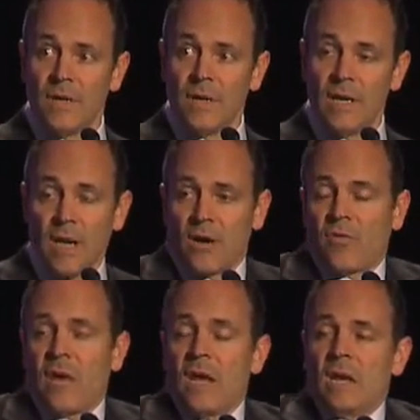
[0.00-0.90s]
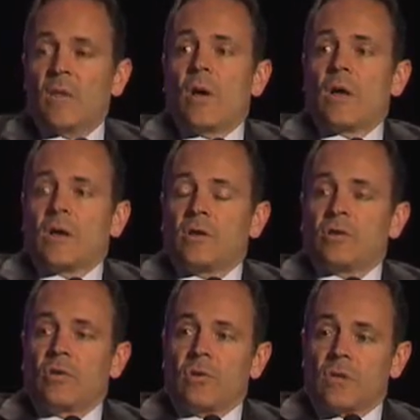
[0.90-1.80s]
And that created a lot of
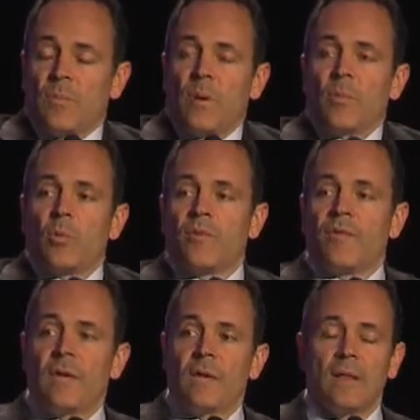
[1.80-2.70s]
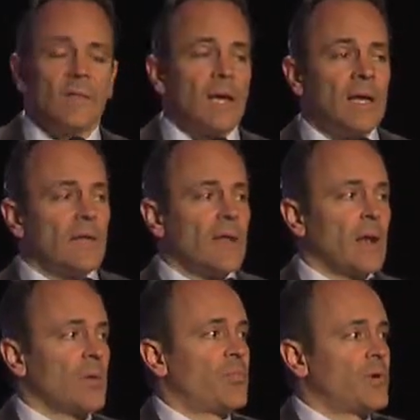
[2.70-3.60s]
concern. Some people were offended at the idea that I
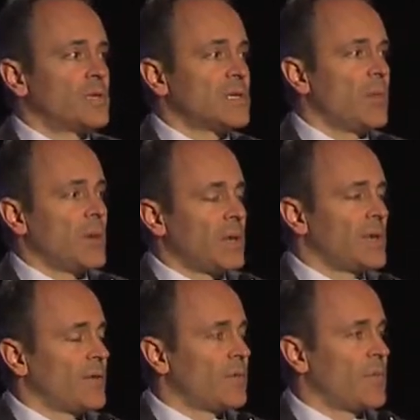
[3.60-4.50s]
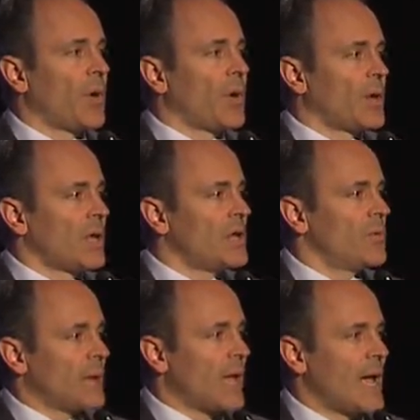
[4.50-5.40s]
would put somebody of a different party into
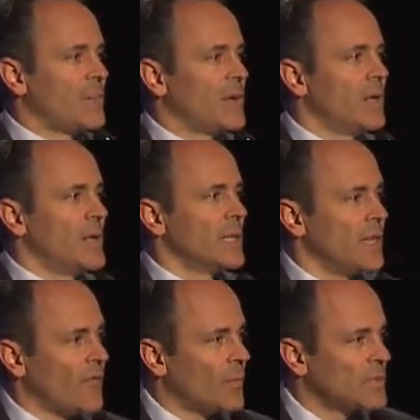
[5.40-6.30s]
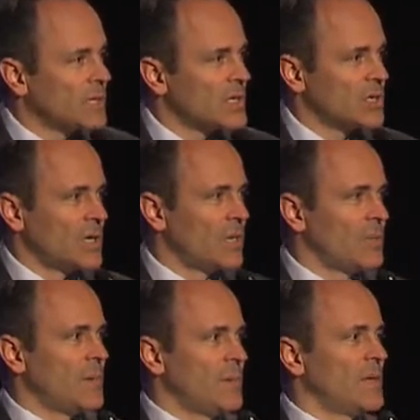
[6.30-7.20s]
a cabinet-level position
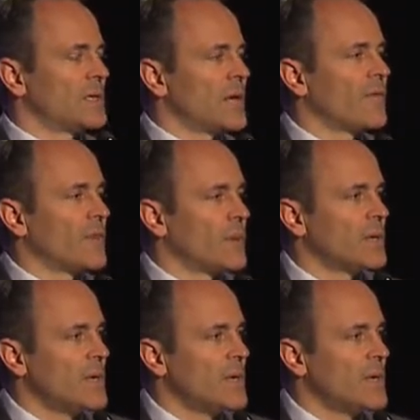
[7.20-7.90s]
in this government.